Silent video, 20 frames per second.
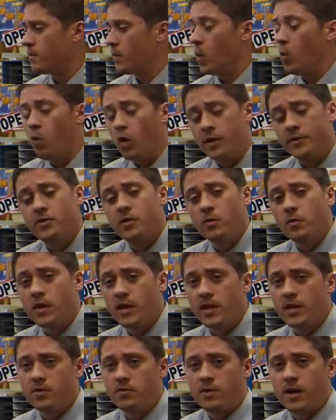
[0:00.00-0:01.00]
Once a
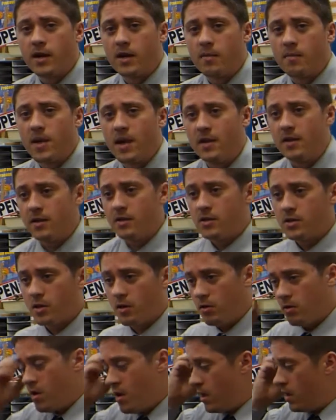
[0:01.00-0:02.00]
week is recommended.
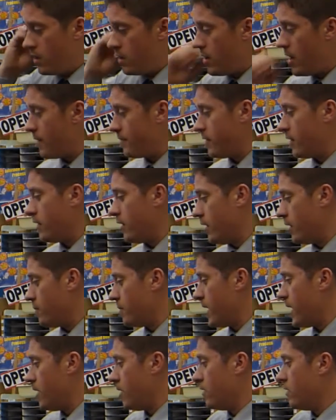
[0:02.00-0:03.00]
So you have to think
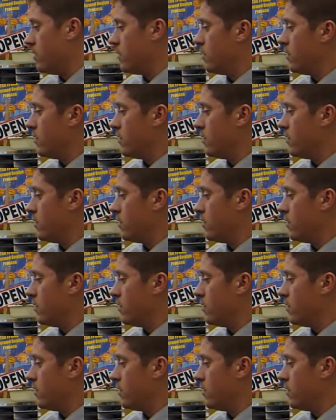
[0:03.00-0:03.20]
about,